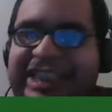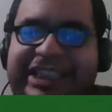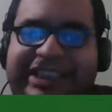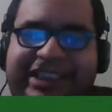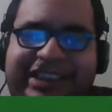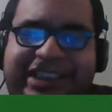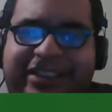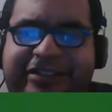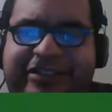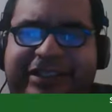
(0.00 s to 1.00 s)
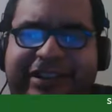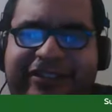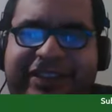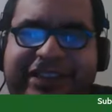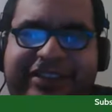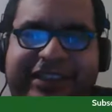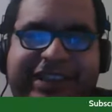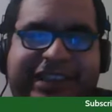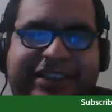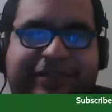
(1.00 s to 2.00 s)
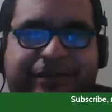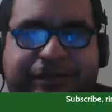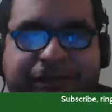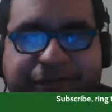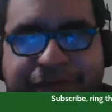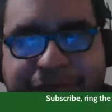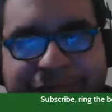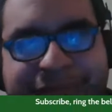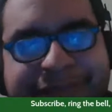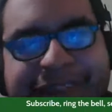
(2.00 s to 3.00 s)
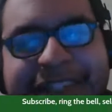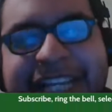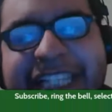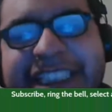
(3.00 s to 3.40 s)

especially like Thanksgiving donations here